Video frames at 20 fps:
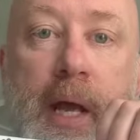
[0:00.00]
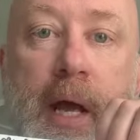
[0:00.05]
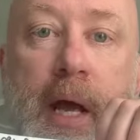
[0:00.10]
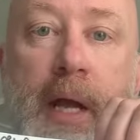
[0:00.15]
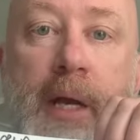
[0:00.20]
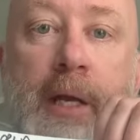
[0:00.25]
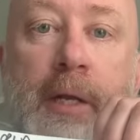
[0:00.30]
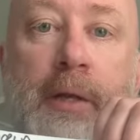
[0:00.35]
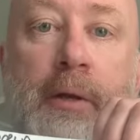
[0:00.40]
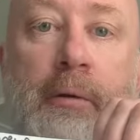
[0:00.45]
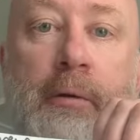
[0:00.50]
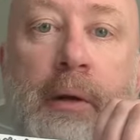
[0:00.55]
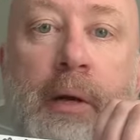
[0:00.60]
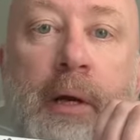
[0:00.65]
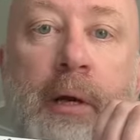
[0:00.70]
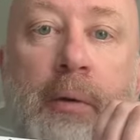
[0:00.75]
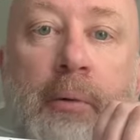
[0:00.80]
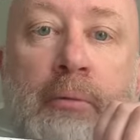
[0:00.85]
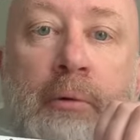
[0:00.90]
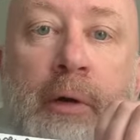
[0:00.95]
And in the
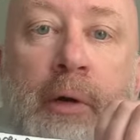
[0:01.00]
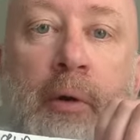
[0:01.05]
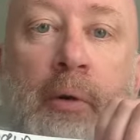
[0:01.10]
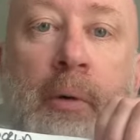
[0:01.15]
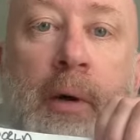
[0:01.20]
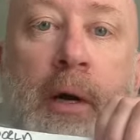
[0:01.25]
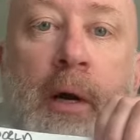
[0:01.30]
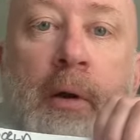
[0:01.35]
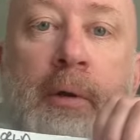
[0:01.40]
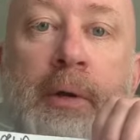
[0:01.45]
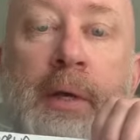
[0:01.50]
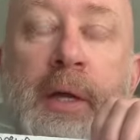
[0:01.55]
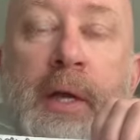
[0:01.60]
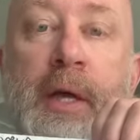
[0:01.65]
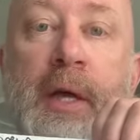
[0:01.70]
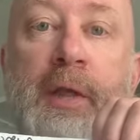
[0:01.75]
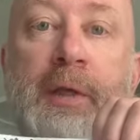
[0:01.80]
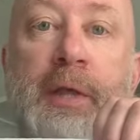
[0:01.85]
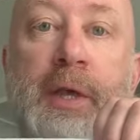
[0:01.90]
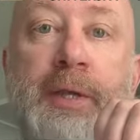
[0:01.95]
real world,
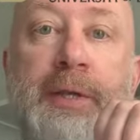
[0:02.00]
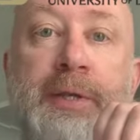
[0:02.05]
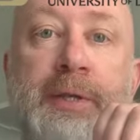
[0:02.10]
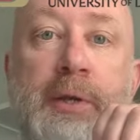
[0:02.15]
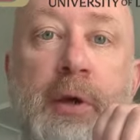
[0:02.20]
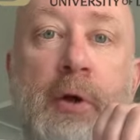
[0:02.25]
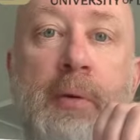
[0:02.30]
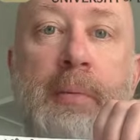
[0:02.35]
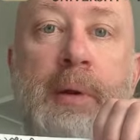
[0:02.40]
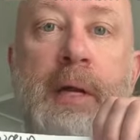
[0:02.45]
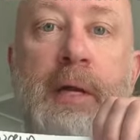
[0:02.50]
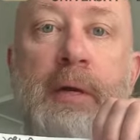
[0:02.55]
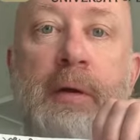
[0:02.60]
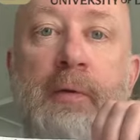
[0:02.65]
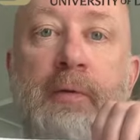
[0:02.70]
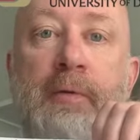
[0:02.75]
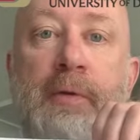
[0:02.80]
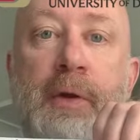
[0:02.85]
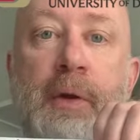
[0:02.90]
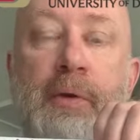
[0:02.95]
there's so many
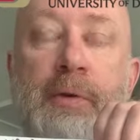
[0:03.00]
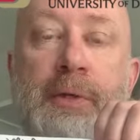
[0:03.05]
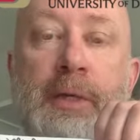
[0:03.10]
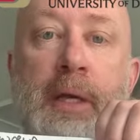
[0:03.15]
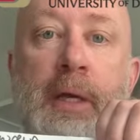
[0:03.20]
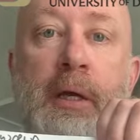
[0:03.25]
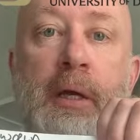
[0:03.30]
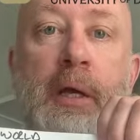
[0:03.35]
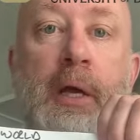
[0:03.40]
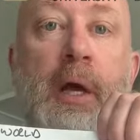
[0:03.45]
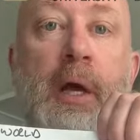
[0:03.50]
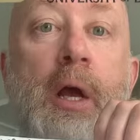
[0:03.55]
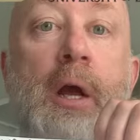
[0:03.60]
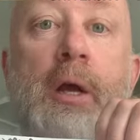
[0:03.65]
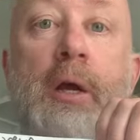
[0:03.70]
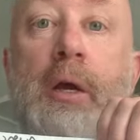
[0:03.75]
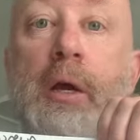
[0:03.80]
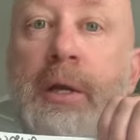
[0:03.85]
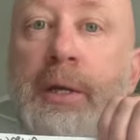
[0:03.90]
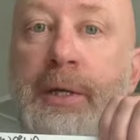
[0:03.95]
confusing,
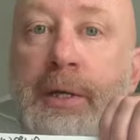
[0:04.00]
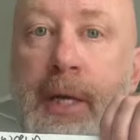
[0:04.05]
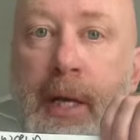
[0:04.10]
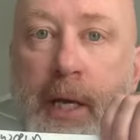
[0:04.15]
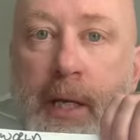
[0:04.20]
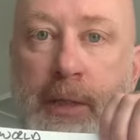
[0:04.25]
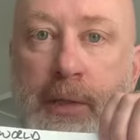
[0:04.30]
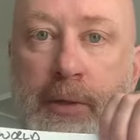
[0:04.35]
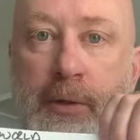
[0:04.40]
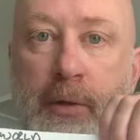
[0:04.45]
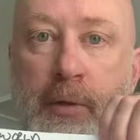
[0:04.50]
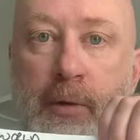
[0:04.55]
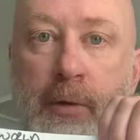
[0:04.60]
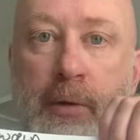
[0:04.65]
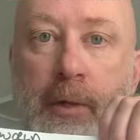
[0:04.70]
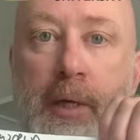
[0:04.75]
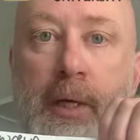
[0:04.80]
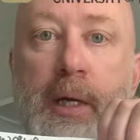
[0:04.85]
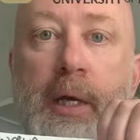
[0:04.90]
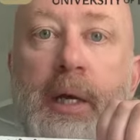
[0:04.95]
contextual,
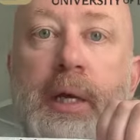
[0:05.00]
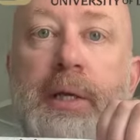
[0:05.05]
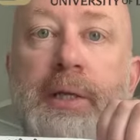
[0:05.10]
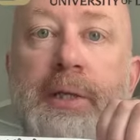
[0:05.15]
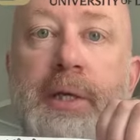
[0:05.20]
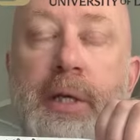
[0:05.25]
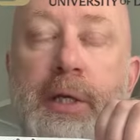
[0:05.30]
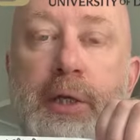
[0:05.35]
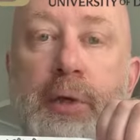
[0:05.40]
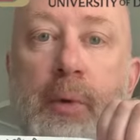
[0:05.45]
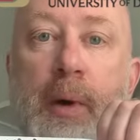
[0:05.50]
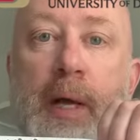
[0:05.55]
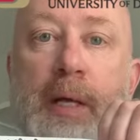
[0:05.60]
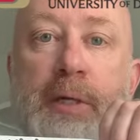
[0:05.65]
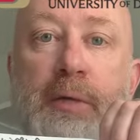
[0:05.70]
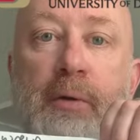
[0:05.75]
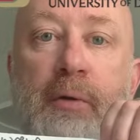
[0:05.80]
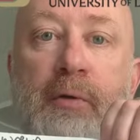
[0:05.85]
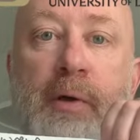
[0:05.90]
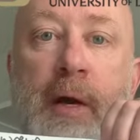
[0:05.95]

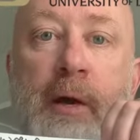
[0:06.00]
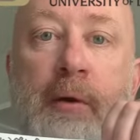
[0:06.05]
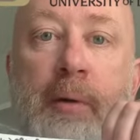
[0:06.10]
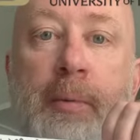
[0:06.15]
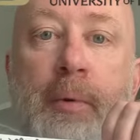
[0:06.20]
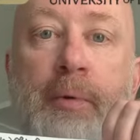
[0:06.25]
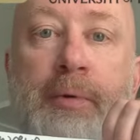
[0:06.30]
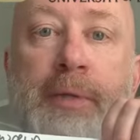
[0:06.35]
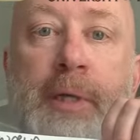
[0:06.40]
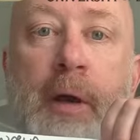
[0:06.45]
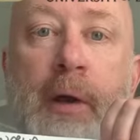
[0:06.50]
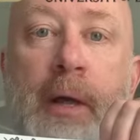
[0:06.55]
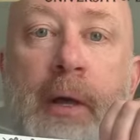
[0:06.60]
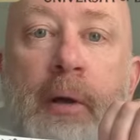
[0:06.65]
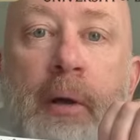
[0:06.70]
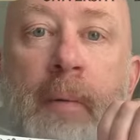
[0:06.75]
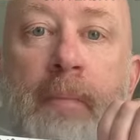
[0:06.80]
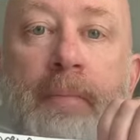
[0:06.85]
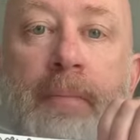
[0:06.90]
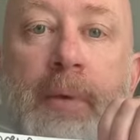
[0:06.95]
situational variables going
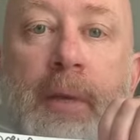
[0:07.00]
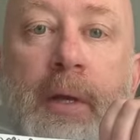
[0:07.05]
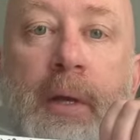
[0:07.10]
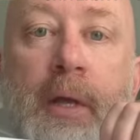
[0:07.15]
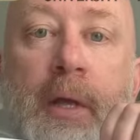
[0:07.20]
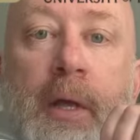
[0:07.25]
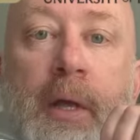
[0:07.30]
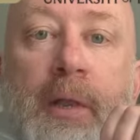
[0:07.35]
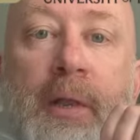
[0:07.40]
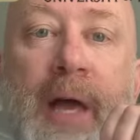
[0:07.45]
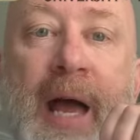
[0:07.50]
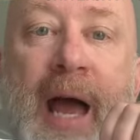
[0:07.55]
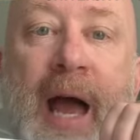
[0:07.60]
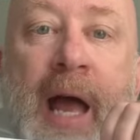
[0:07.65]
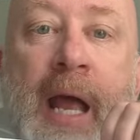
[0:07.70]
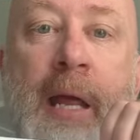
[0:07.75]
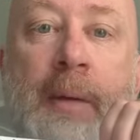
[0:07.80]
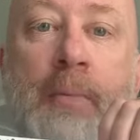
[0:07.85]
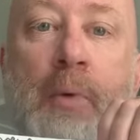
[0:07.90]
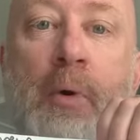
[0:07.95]
on that
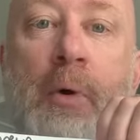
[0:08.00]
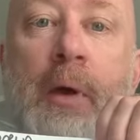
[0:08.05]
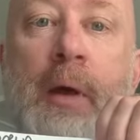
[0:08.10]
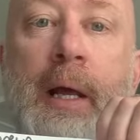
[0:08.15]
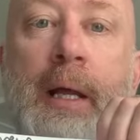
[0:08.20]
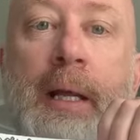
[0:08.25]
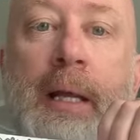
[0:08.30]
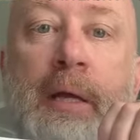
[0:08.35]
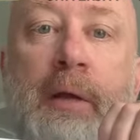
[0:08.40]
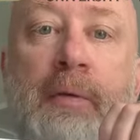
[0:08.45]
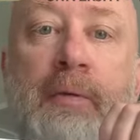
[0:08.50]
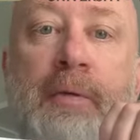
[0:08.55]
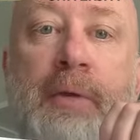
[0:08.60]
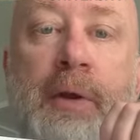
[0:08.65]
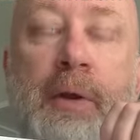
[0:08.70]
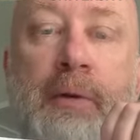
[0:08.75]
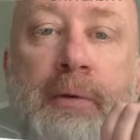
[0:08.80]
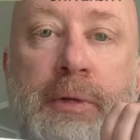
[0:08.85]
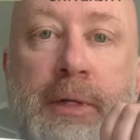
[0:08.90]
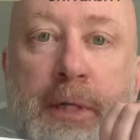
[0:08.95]
A more likely
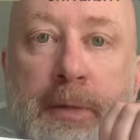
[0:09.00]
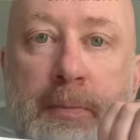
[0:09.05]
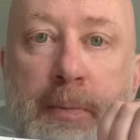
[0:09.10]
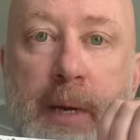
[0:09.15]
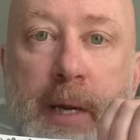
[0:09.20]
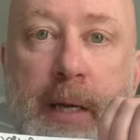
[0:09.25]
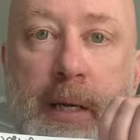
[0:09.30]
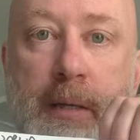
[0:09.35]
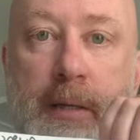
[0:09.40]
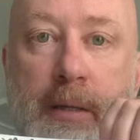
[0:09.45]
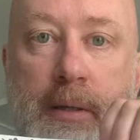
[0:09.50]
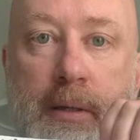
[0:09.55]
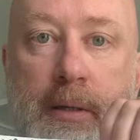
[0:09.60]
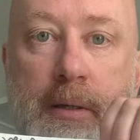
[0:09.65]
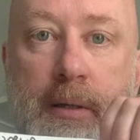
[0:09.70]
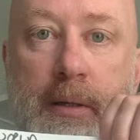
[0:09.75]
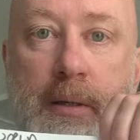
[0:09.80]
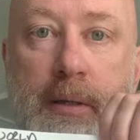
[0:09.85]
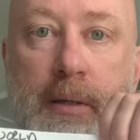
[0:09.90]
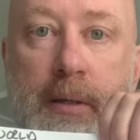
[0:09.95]
confuses B,
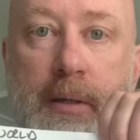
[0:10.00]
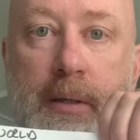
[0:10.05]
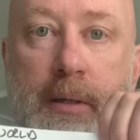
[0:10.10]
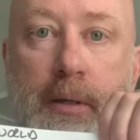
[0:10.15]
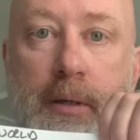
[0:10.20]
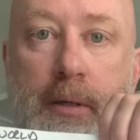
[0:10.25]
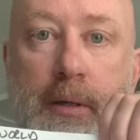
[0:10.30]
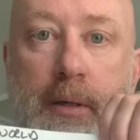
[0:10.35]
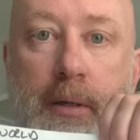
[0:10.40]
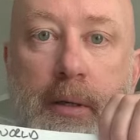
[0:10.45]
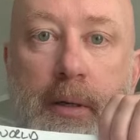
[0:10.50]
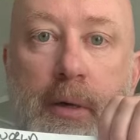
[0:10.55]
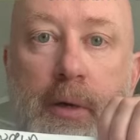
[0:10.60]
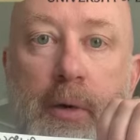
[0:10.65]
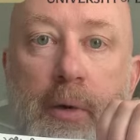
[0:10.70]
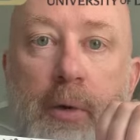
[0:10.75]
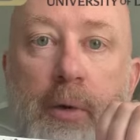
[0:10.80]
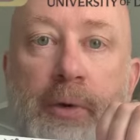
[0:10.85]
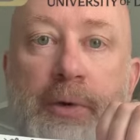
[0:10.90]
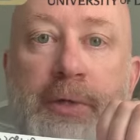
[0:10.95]

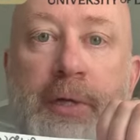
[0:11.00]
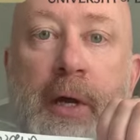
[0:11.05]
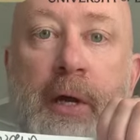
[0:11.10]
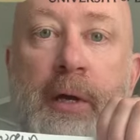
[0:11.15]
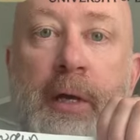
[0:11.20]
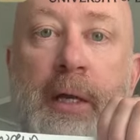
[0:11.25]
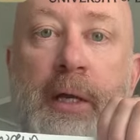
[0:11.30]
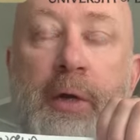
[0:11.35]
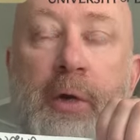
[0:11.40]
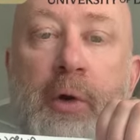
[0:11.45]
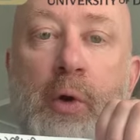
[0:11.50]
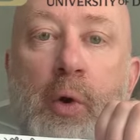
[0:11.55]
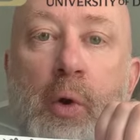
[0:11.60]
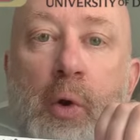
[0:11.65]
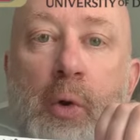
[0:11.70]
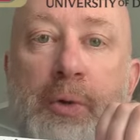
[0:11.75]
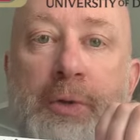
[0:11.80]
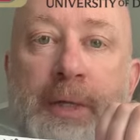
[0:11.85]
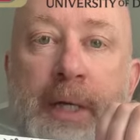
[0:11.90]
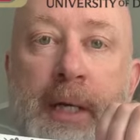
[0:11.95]
or certainly the
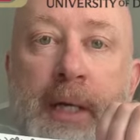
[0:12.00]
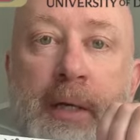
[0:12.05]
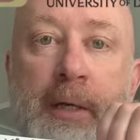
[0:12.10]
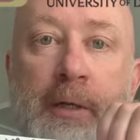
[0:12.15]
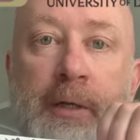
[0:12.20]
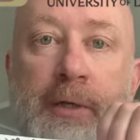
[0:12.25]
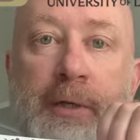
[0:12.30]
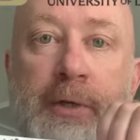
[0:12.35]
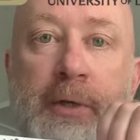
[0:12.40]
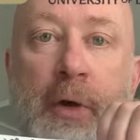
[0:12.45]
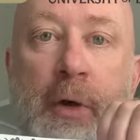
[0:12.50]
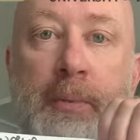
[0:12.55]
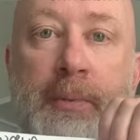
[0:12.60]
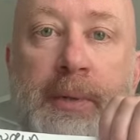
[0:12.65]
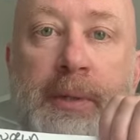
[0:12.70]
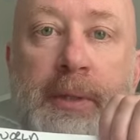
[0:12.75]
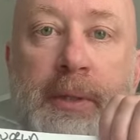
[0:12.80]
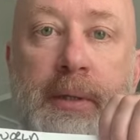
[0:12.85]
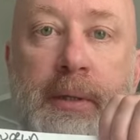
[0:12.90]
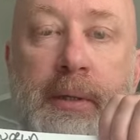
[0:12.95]
causing
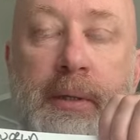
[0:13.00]
stops.